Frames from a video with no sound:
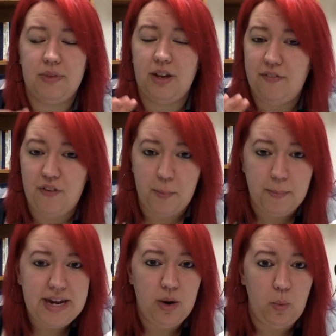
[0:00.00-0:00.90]
For
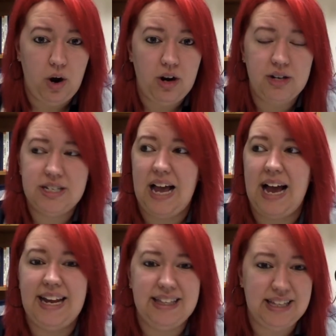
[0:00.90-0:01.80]
me, it works. I
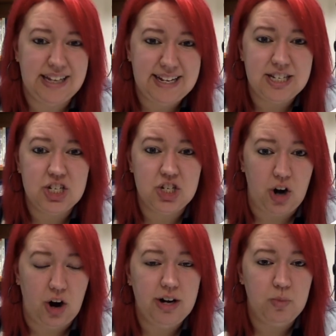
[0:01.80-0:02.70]
get the kids
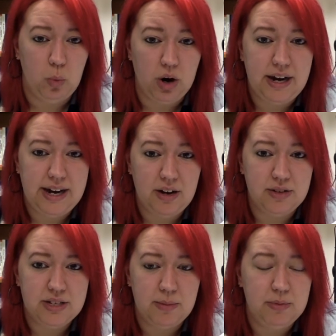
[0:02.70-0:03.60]
started working on
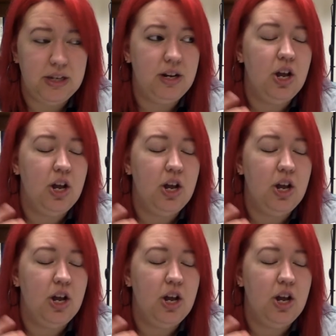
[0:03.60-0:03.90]
something.